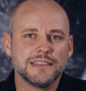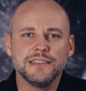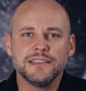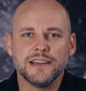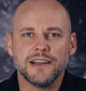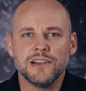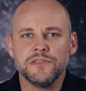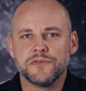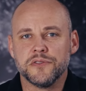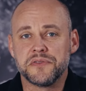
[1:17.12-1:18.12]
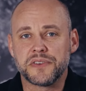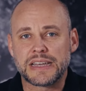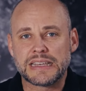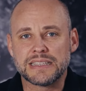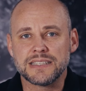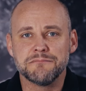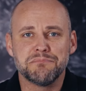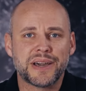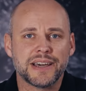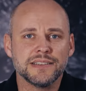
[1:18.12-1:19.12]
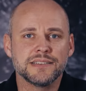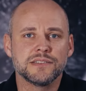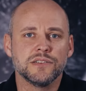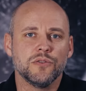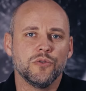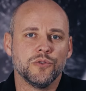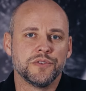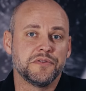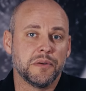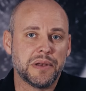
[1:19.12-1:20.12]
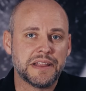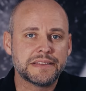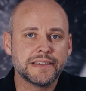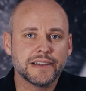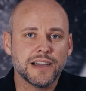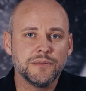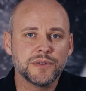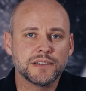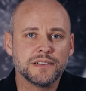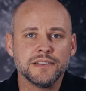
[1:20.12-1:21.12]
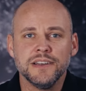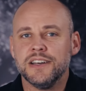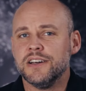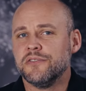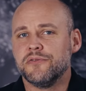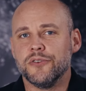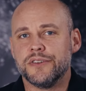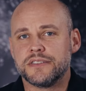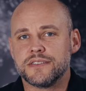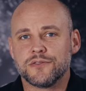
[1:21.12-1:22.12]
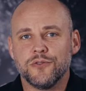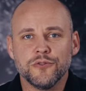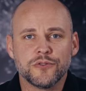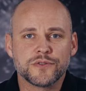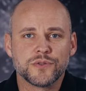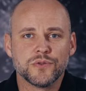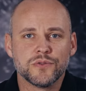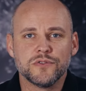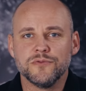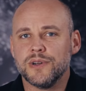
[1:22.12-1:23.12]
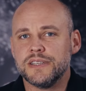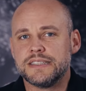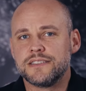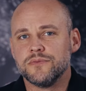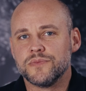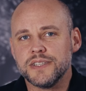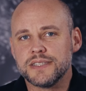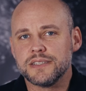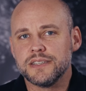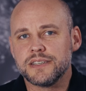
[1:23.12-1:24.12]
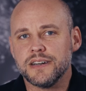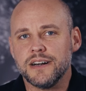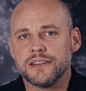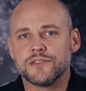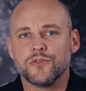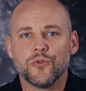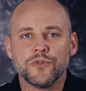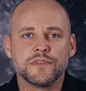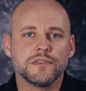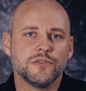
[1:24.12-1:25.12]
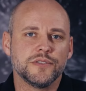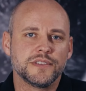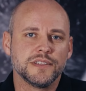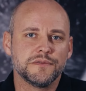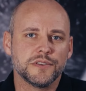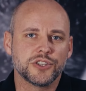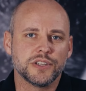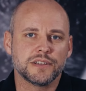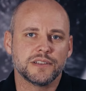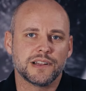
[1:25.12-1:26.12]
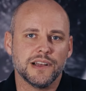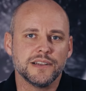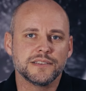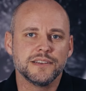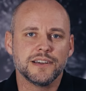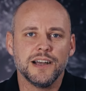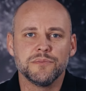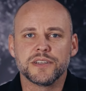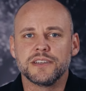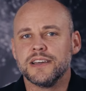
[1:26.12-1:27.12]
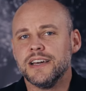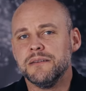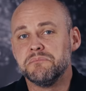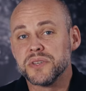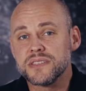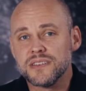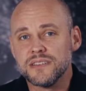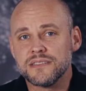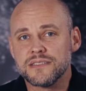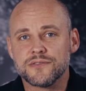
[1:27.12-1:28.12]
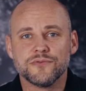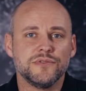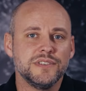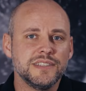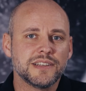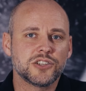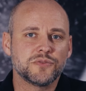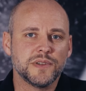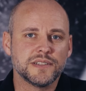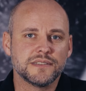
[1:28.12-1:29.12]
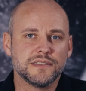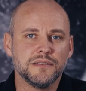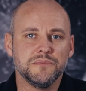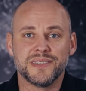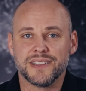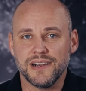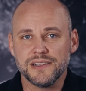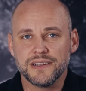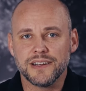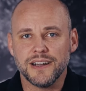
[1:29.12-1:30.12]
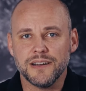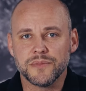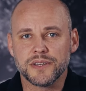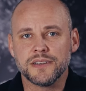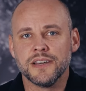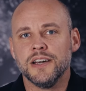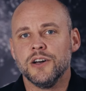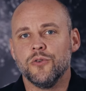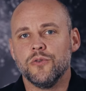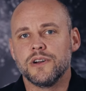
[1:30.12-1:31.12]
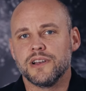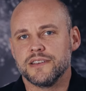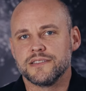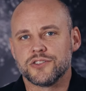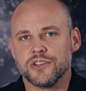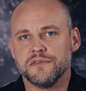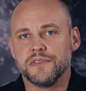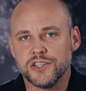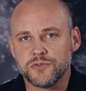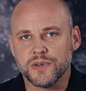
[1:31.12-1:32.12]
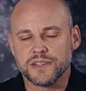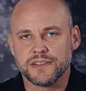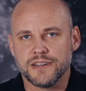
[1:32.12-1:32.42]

It is ideally suited for milling, pressing, and veneering ceramics, from zirconium oxide to lithium disilicate and lucite reinforced glass ceramics, as well as low-fusing metal ceramics and classic feldspathic ceramics.